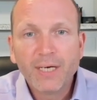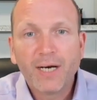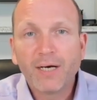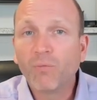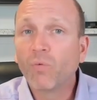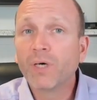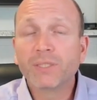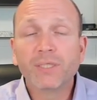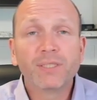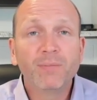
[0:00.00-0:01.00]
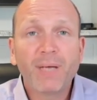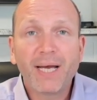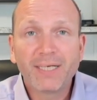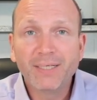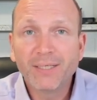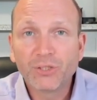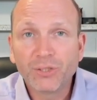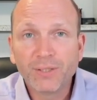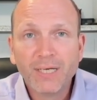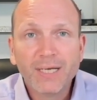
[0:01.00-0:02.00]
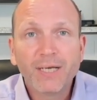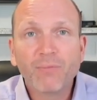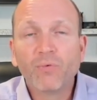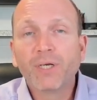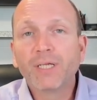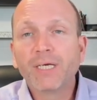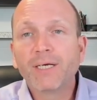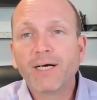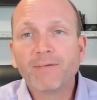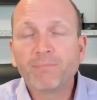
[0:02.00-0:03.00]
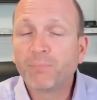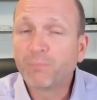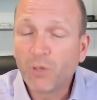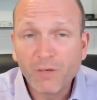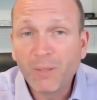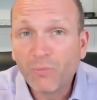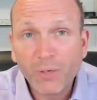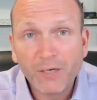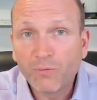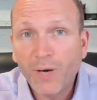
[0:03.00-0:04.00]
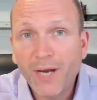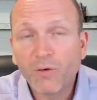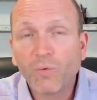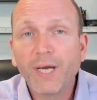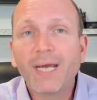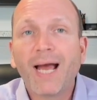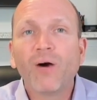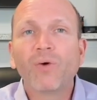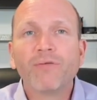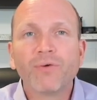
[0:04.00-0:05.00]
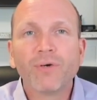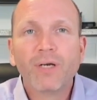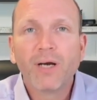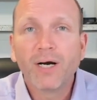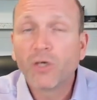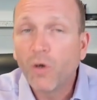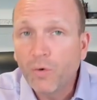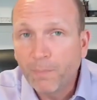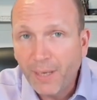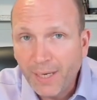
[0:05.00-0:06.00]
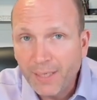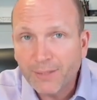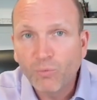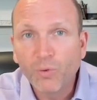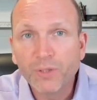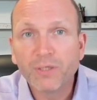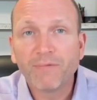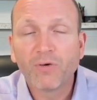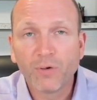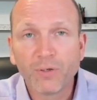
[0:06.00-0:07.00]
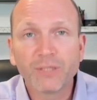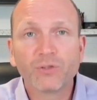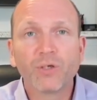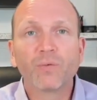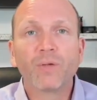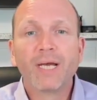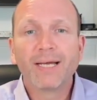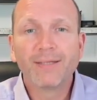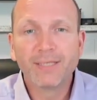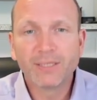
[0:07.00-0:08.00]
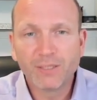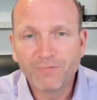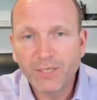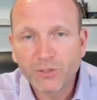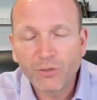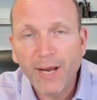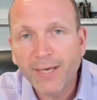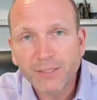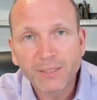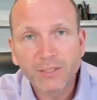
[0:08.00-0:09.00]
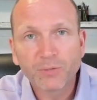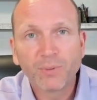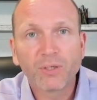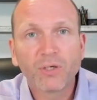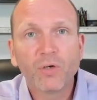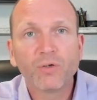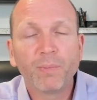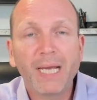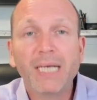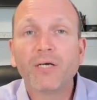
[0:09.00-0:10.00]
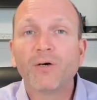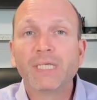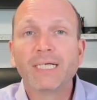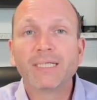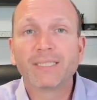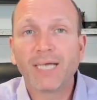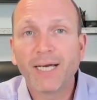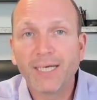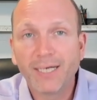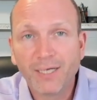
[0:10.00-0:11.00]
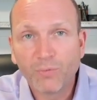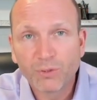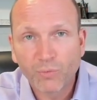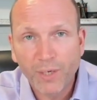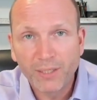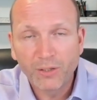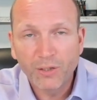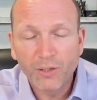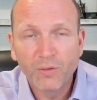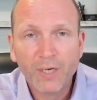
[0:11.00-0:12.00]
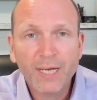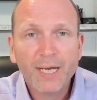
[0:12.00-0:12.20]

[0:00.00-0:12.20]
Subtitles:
Wasn't in bad condition. It really could have been rented right away. However, a coat of paint wouldn't have hurt it. So this investor actually just put a coat of paint on the inside and it was ready to go.